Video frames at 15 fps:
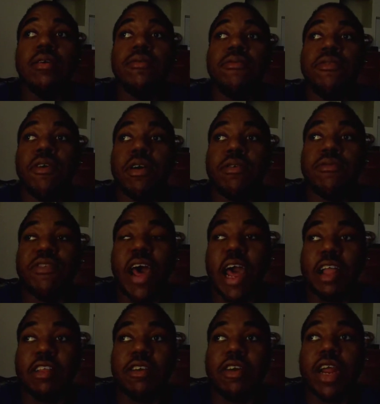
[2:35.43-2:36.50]
form
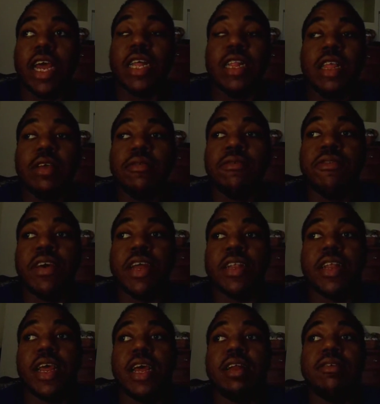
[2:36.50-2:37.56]
factor and the
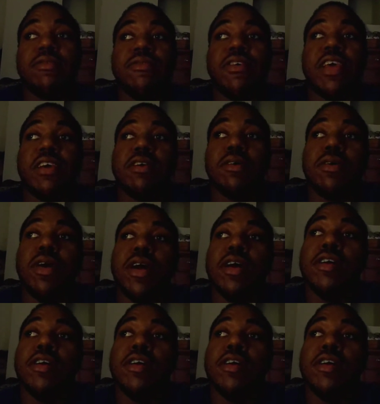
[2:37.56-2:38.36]
fit and feel.